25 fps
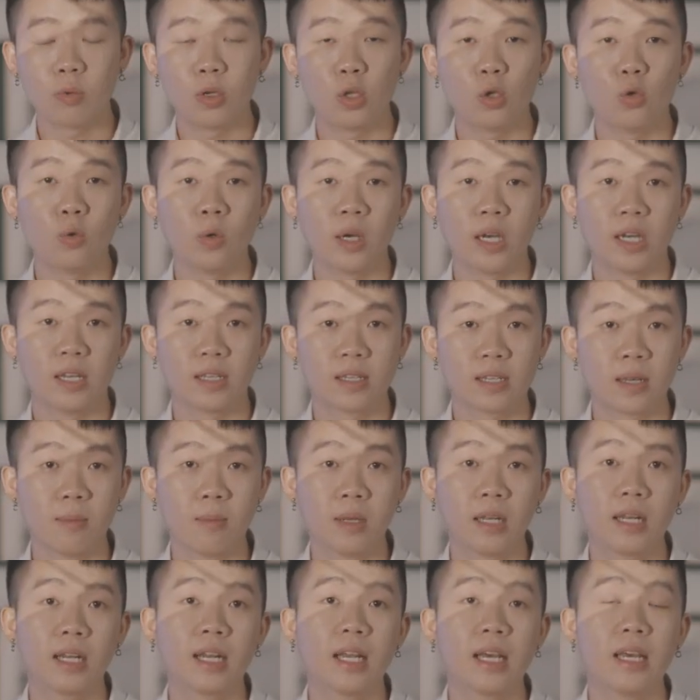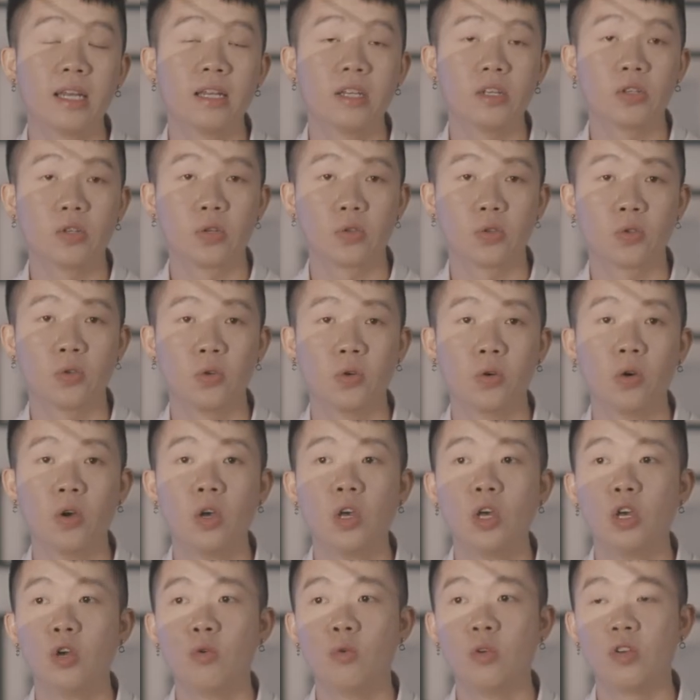we do at Assembly Clan is also
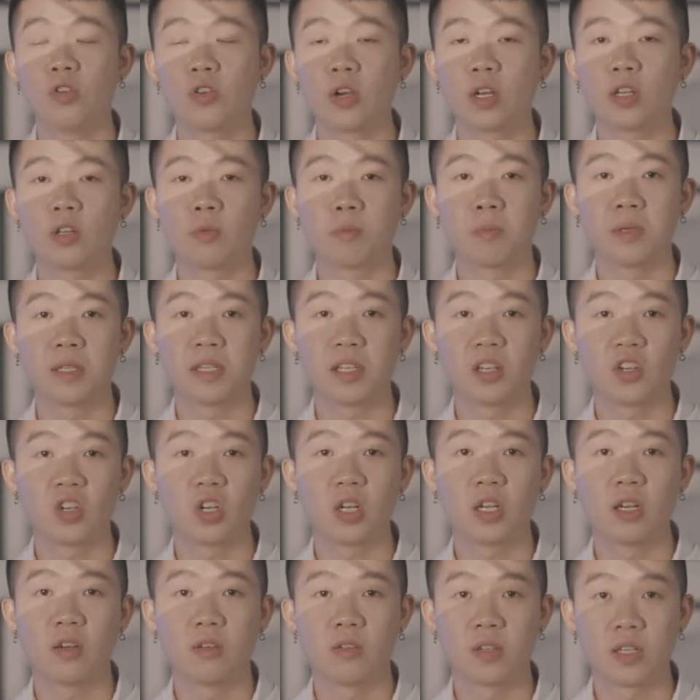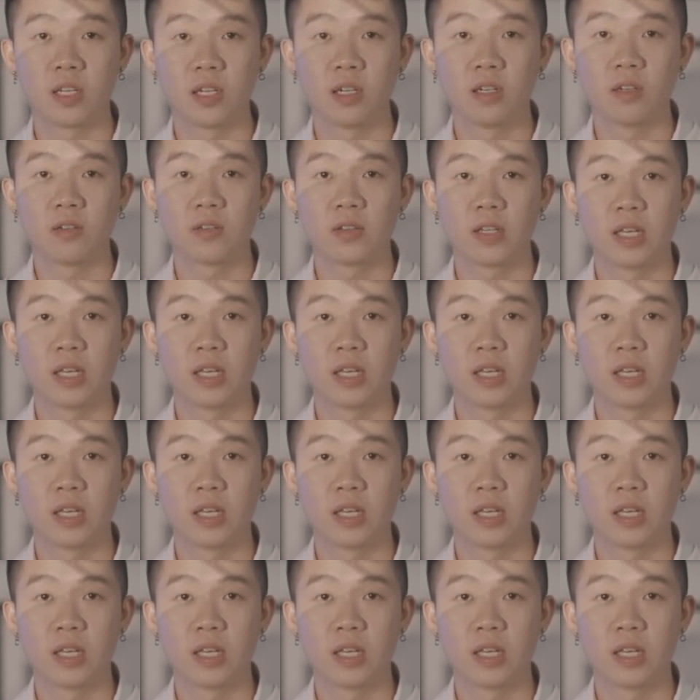we try to position ourselves